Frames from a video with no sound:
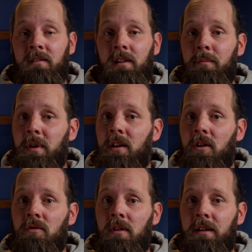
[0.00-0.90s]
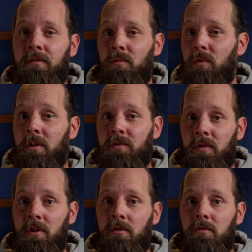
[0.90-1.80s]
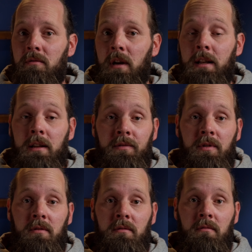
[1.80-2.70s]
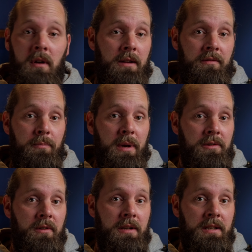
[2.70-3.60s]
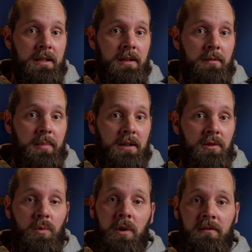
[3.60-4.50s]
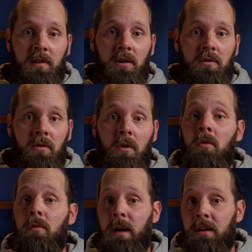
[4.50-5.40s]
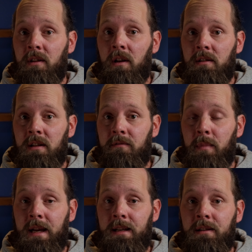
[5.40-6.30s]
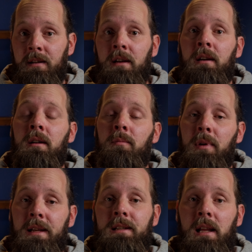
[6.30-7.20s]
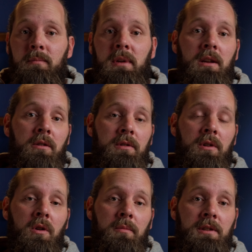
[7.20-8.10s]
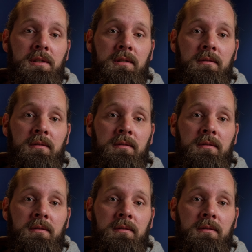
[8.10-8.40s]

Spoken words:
Let me know if it works for you, and if you have a better idea about the workflow or about the LUT I've made, please let me know in the comments.